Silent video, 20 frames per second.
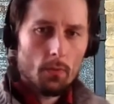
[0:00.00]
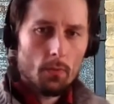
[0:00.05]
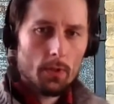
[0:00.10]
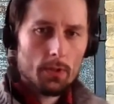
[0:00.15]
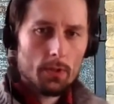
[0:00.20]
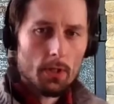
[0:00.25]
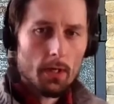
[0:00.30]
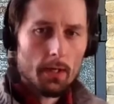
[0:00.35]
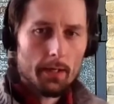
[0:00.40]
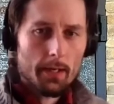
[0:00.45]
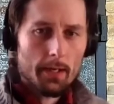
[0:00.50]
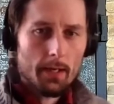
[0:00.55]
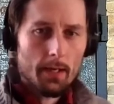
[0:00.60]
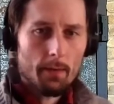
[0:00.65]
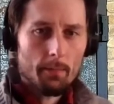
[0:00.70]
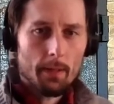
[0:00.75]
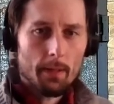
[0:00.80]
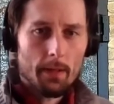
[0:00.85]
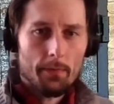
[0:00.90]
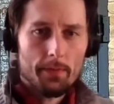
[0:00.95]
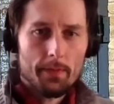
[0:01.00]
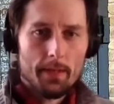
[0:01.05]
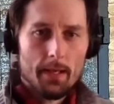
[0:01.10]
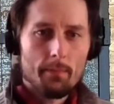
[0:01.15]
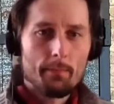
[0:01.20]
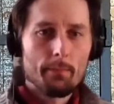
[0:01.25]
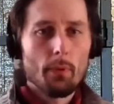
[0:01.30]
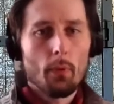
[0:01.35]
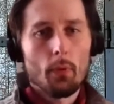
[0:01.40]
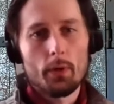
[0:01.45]
we're talking about the
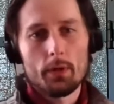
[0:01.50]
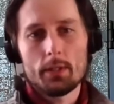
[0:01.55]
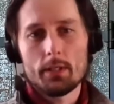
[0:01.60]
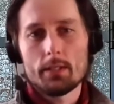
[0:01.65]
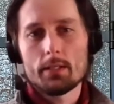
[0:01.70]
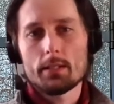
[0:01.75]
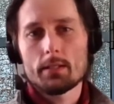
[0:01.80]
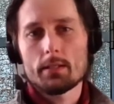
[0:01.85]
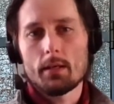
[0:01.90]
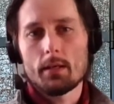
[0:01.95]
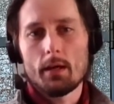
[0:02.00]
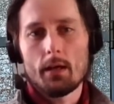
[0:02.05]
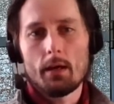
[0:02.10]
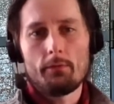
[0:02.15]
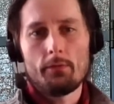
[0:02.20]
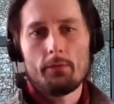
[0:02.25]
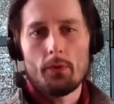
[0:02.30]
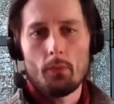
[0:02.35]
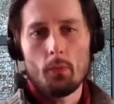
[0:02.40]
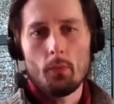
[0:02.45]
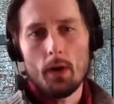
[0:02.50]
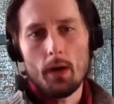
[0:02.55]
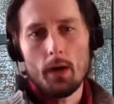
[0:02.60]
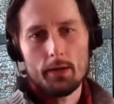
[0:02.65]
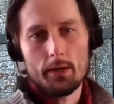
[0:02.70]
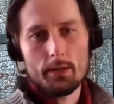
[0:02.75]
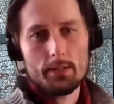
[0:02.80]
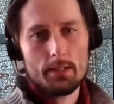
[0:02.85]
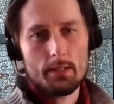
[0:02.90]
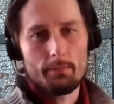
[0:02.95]
importance of the
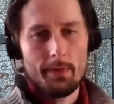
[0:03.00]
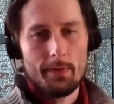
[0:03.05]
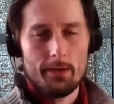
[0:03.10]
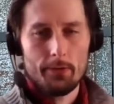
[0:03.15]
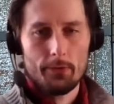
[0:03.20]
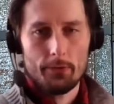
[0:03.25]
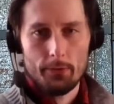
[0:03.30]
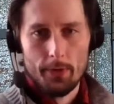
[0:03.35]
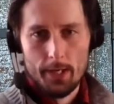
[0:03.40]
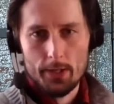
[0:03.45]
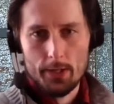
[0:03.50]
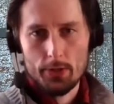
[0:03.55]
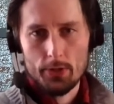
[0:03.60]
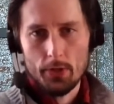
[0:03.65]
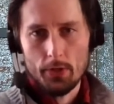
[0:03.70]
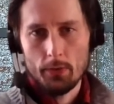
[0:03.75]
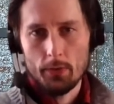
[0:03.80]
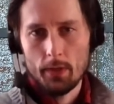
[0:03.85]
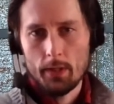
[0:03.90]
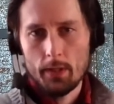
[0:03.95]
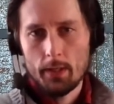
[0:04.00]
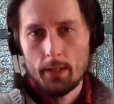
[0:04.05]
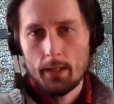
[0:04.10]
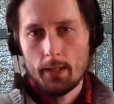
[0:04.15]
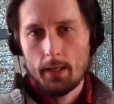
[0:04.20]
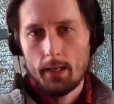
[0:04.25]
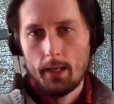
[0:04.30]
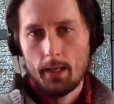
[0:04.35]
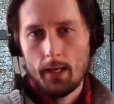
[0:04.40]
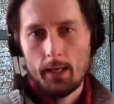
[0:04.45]
water-cement ratio
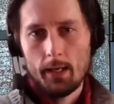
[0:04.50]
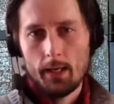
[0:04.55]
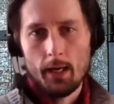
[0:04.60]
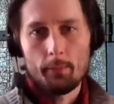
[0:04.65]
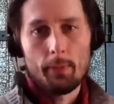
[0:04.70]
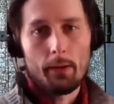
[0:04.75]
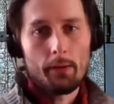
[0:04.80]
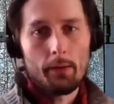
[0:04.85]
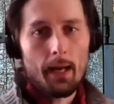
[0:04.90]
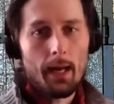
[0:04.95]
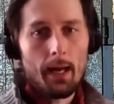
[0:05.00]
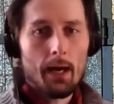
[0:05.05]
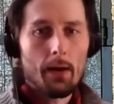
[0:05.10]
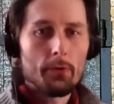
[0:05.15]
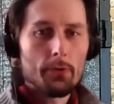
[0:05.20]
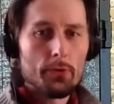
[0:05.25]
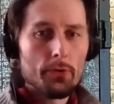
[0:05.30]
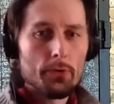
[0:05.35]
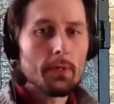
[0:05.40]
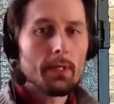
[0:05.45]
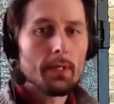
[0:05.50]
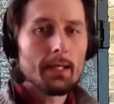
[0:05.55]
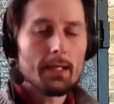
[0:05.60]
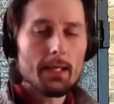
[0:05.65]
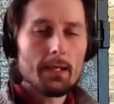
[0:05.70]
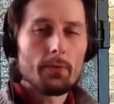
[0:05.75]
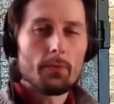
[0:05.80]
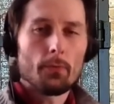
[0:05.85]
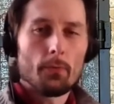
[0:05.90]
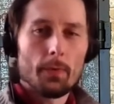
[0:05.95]
and about how you can
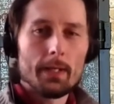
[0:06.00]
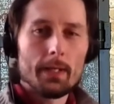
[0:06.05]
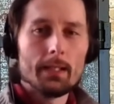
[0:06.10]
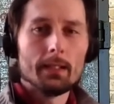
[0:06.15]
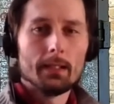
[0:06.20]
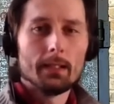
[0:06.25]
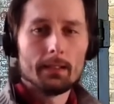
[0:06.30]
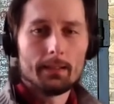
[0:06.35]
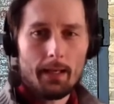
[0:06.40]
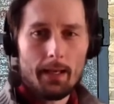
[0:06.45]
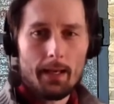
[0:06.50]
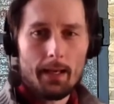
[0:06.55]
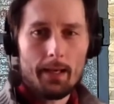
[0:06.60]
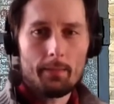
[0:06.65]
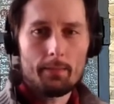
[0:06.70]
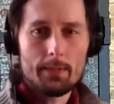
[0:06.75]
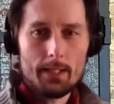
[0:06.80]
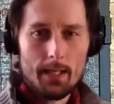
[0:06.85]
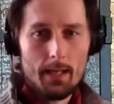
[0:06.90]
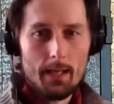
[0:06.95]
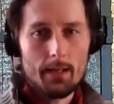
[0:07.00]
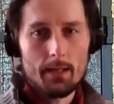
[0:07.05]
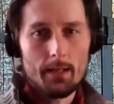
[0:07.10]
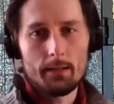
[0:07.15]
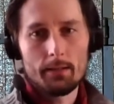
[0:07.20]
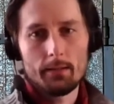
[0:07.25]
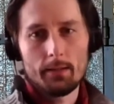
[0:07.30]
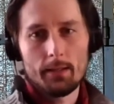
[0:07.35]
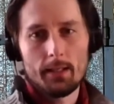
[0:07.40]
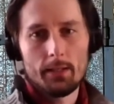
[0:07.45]
get real-time
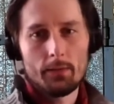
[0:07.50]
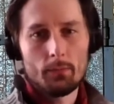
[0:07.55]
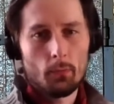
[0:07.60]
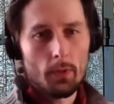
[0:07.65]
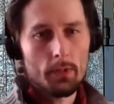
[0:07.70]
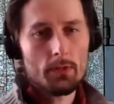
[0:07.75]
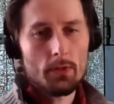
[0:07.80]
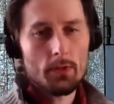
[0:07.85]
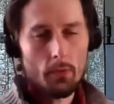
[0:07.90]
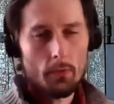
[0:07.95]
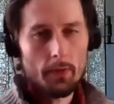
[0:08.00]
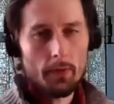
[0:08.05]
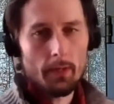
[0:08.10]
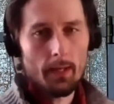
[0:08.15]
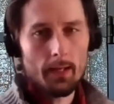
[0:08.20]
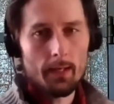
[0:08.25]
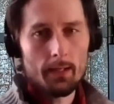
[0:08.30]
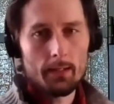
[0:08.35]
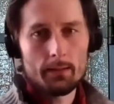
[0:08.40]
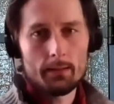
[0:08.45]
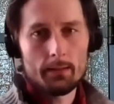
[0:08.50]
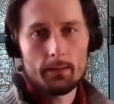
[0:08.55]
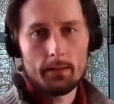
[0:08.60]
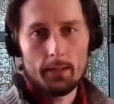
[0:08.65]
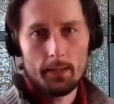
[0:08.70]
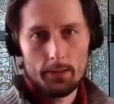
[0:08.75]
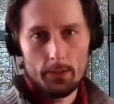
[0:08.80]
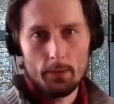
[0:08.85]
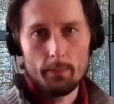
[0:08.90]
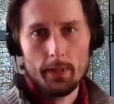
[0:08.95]
data in what's going on
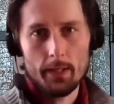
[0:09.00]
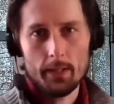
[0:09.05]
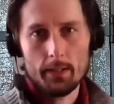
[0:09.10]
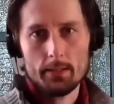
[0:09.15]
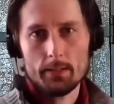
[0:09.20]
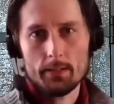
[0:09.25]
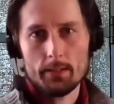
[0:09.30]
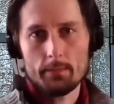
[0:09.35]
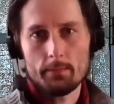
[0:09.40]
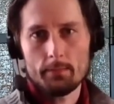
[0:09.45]
in your mix.